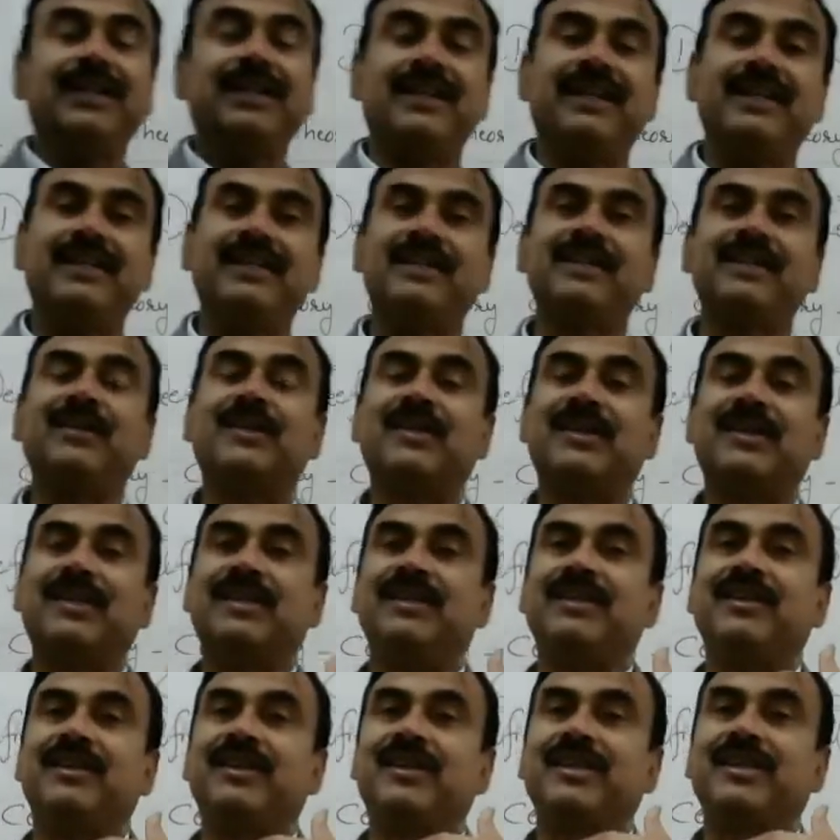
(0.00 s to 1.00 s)
and
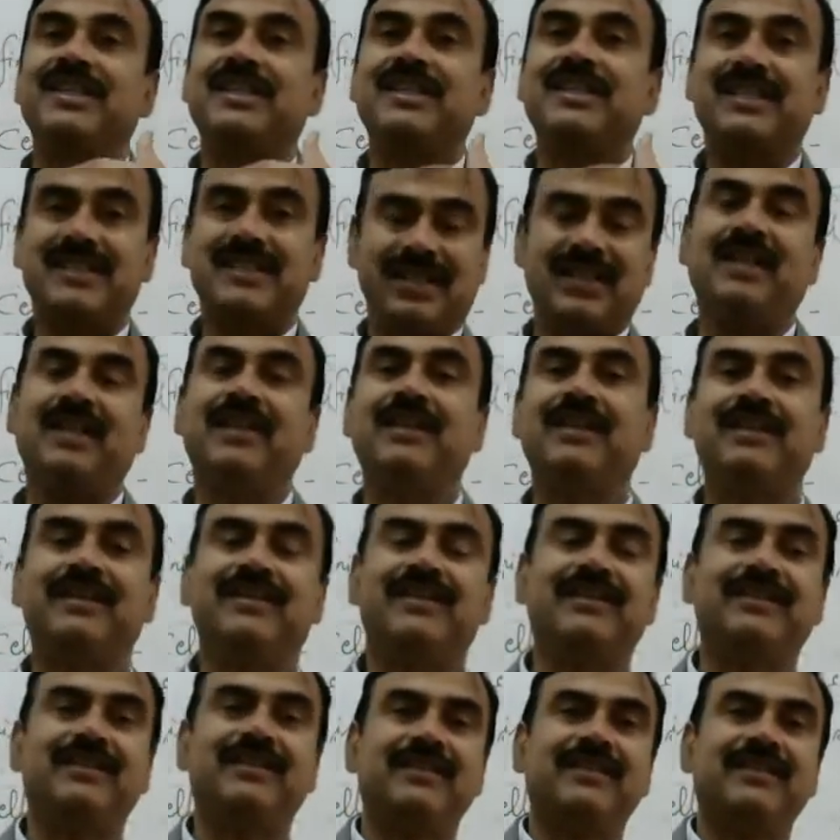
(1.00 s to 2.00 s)
eukaryotic cell?
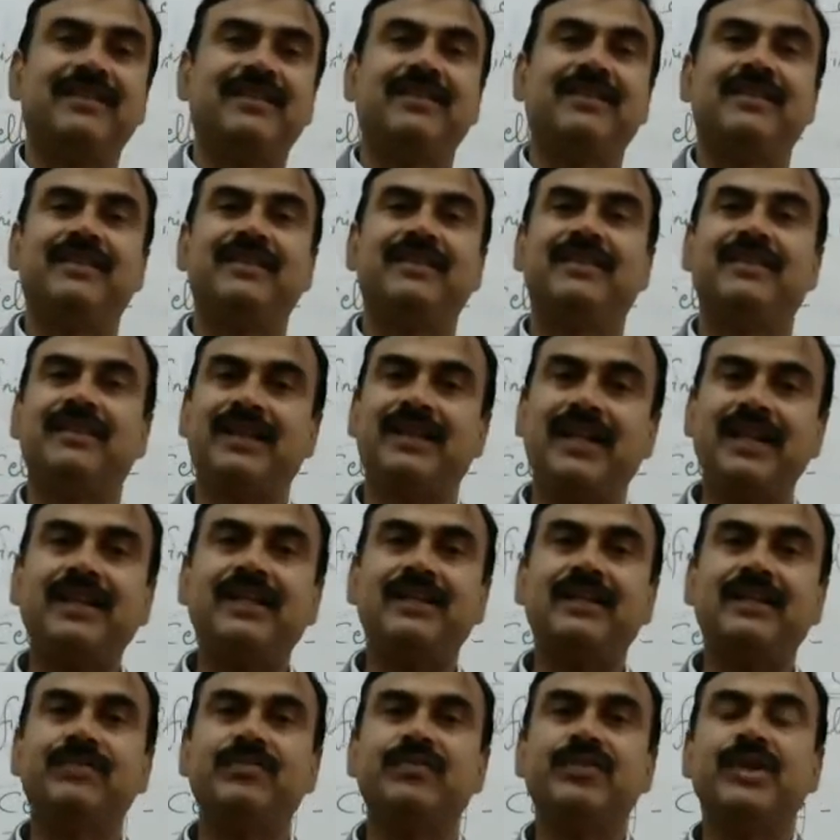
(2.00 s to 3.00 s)

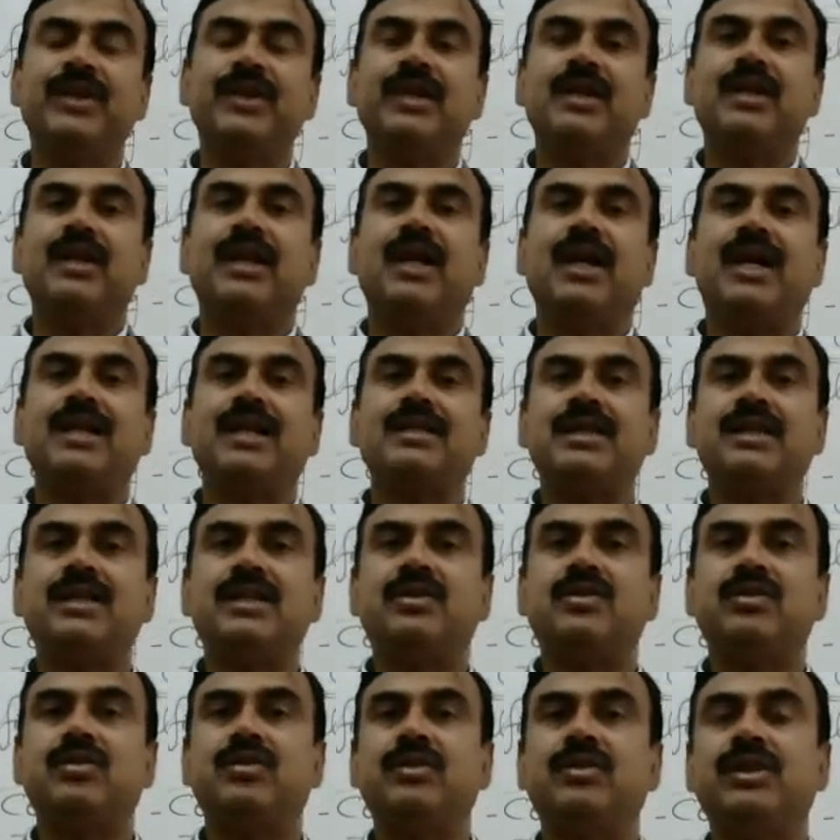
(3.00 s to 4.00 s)
Right? As I
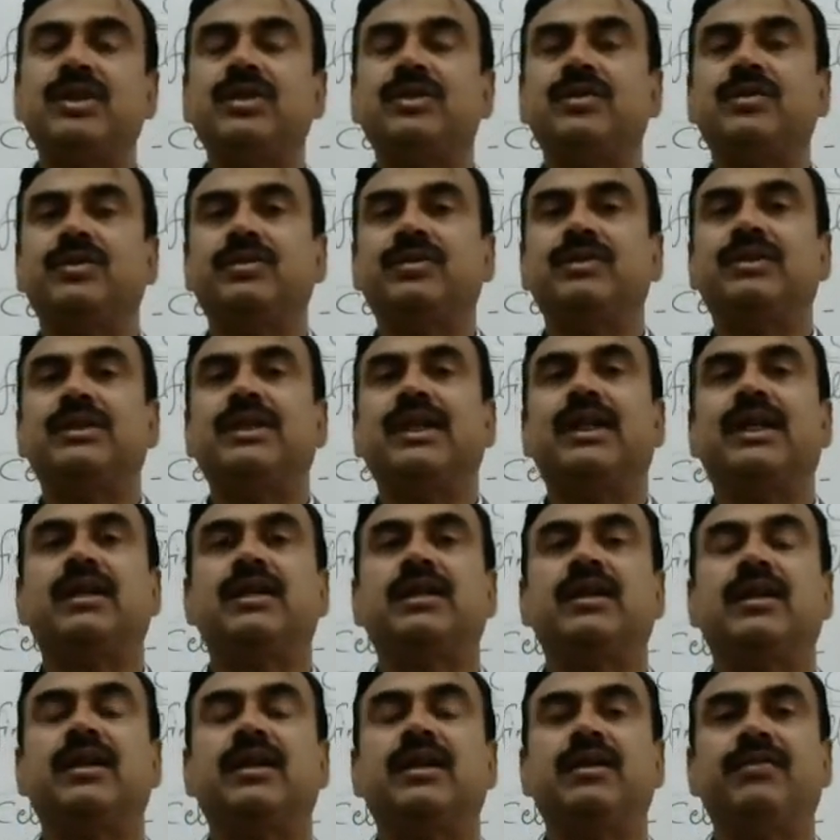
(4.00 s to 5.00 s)
told you that
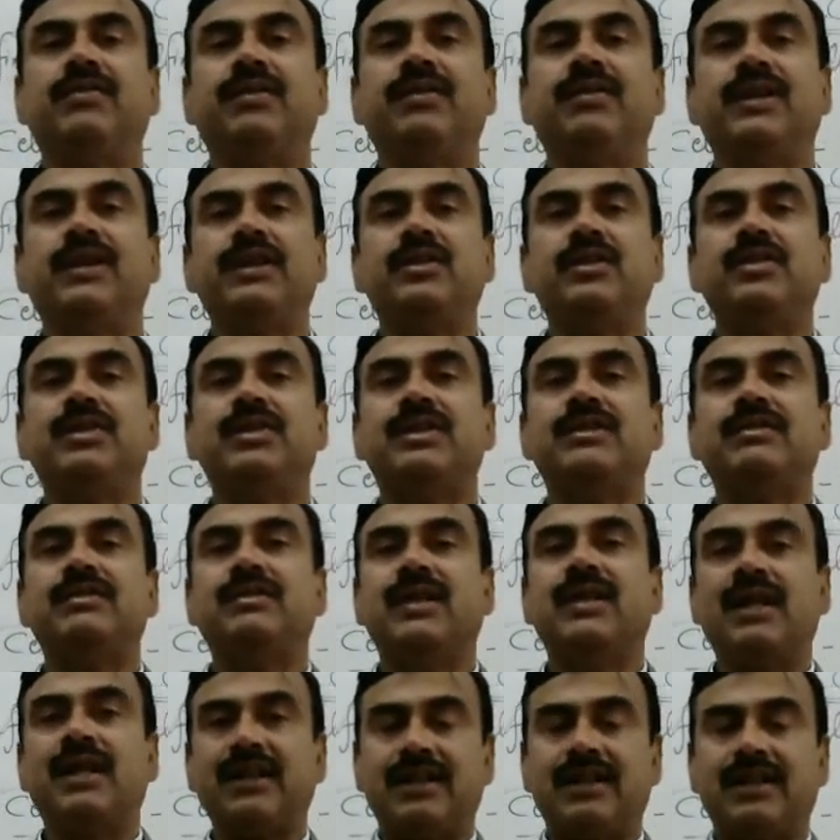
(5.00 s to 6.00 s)
when you
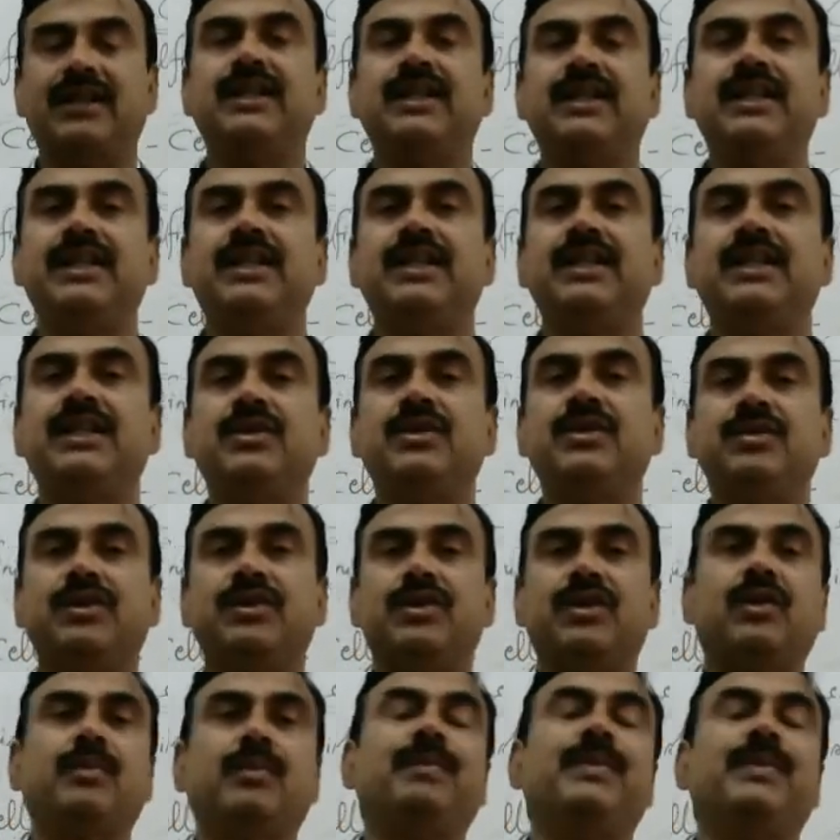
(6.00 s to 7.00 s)
start any new
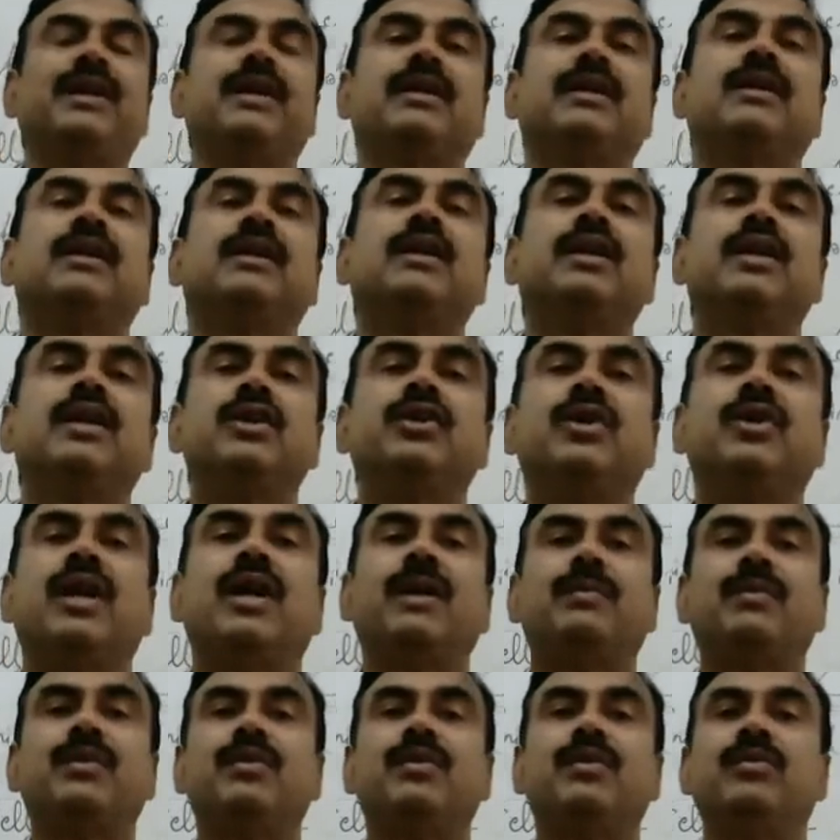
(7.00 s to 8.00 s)
topic, you
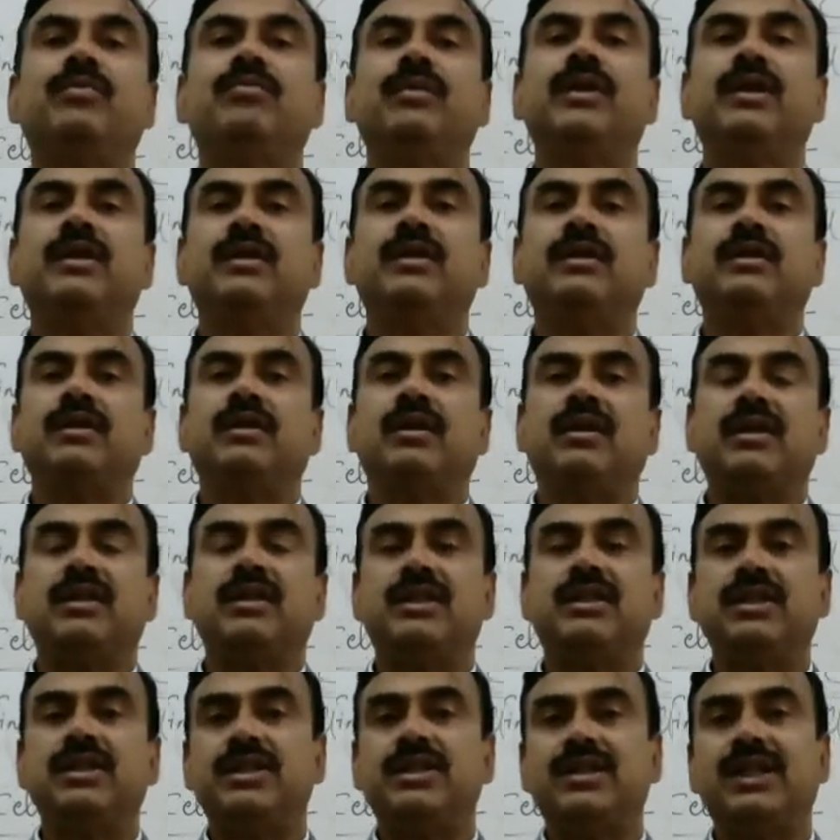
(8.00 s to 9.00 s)
have to
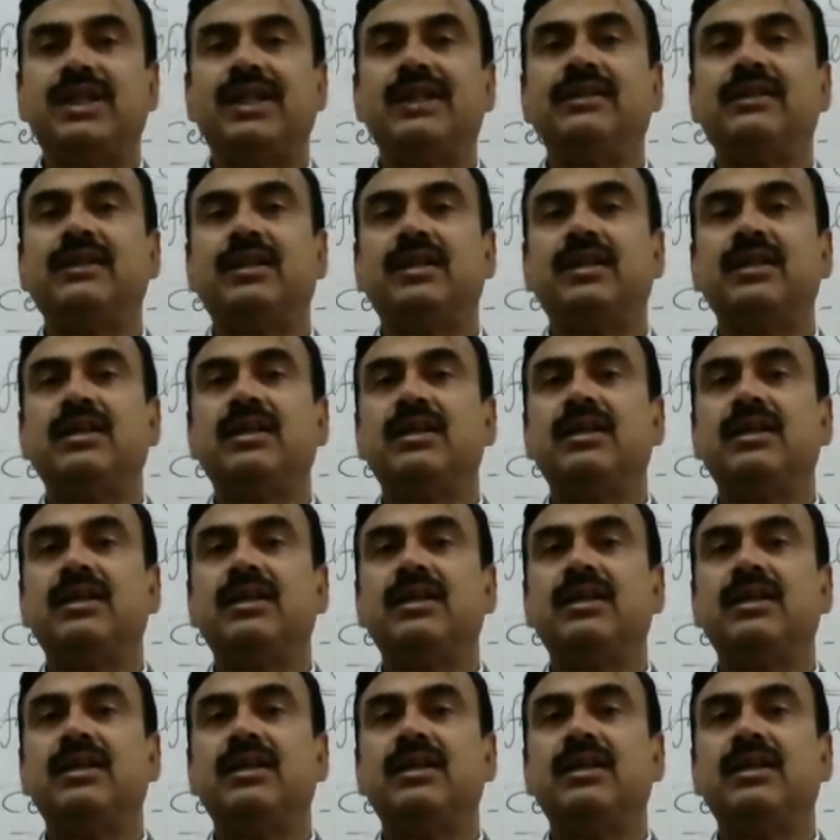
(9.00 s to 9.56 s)
understand the